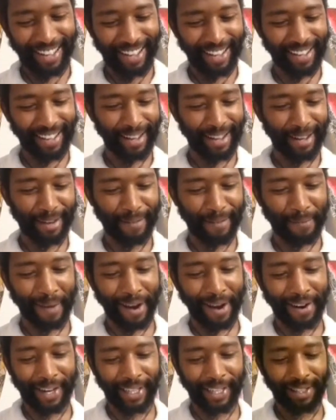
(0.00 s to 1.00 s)

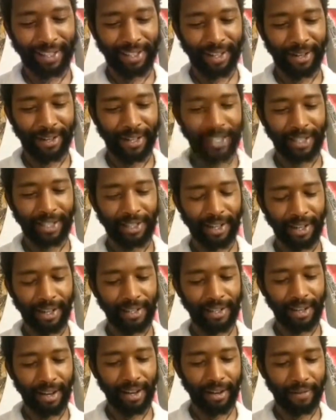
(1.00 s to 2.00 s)
All right, so it
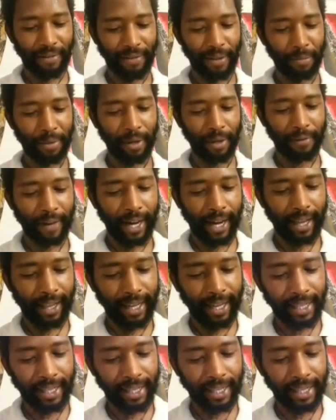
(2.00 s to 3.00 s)
starts off the brief
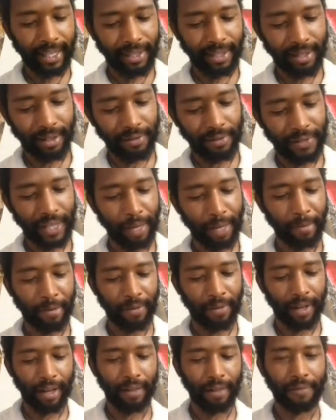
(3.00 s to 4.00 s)
highlights of some of
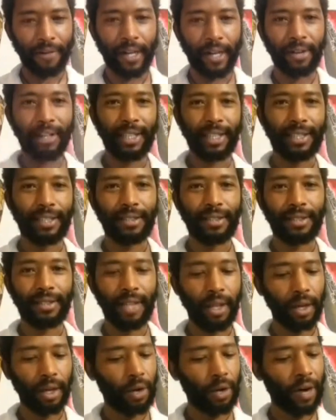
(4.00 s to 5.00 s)
the Federation
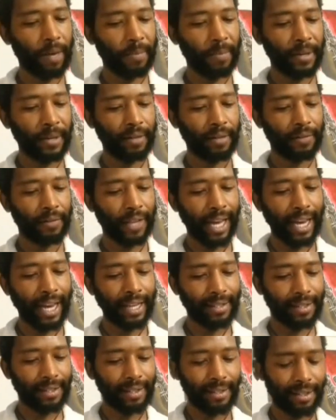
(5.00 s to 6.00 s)
Southern Cooperative Land
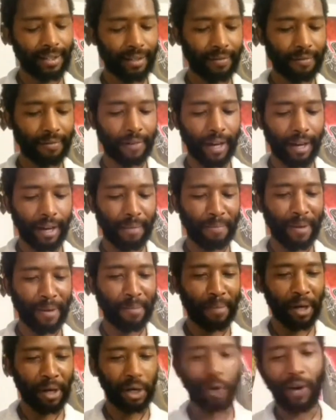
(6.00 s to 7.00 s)
Assistance Fund
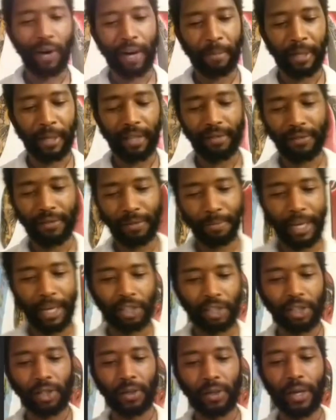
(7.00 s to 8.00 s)
member cooperatives,
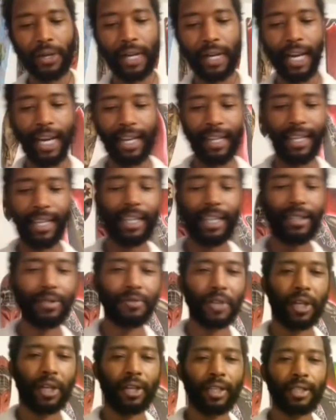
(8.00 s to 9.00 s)
page 209, Collective
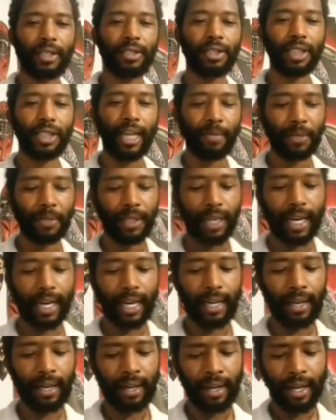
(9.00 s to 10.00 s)
Courage, chapter
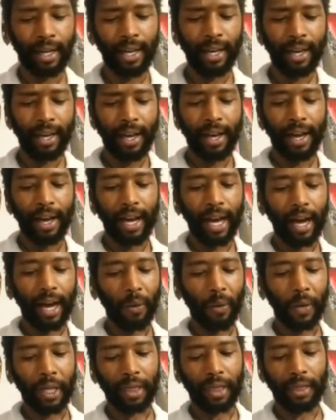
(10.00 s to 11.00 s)
9,
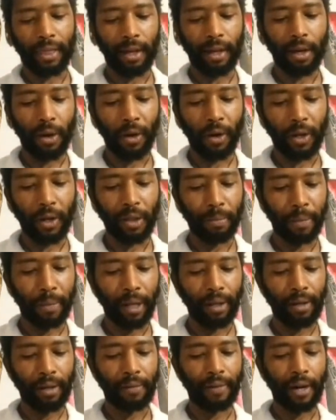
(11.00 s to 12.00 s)
with the North
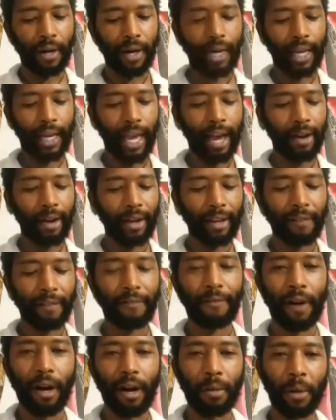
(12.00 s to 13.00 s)
Bolivar County
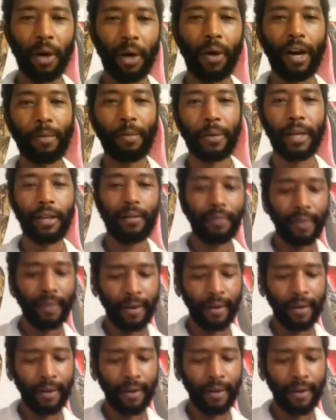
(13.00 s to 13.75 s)
Farm Cooperative.